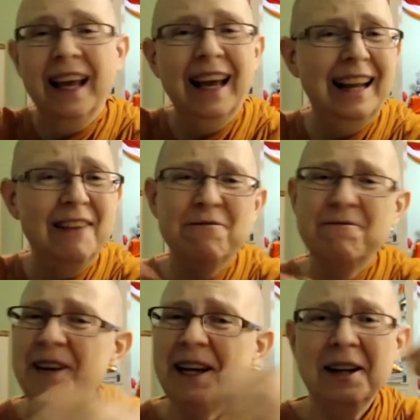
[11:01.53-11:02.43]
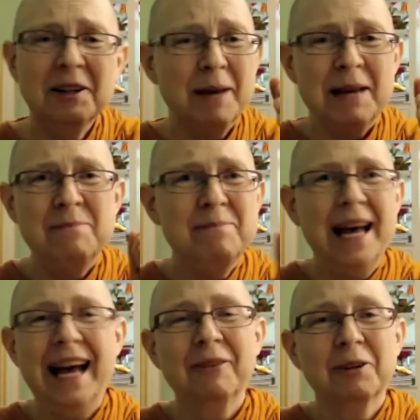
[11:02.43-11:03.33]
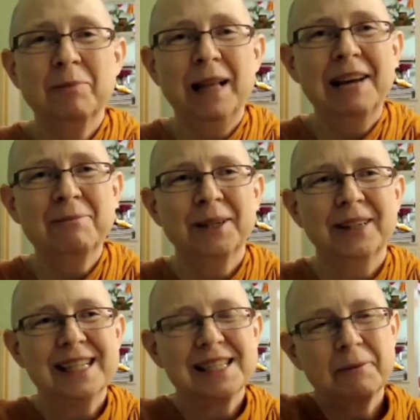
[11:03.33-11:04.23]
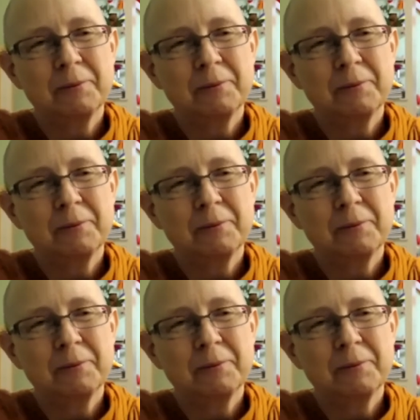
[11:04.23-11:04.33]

and I filled my bag with blackberries.